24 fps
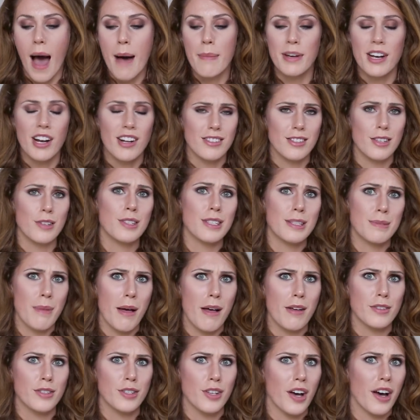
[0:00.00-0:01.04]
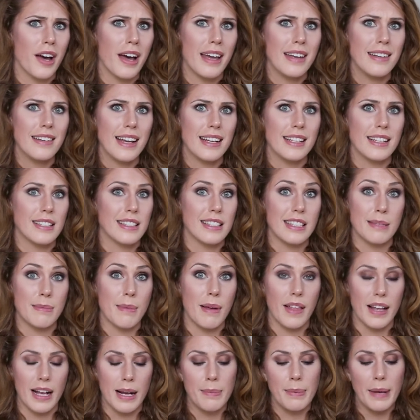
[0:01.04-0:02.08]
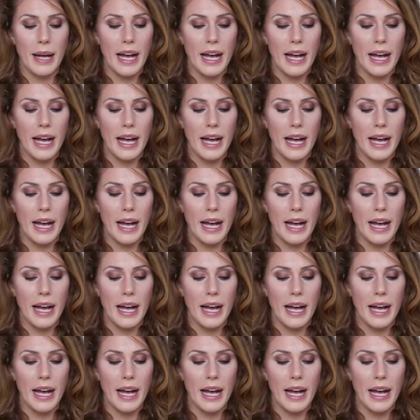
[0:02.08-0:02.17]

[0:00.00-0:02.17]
Um, it also smells good. It doesn't smell like a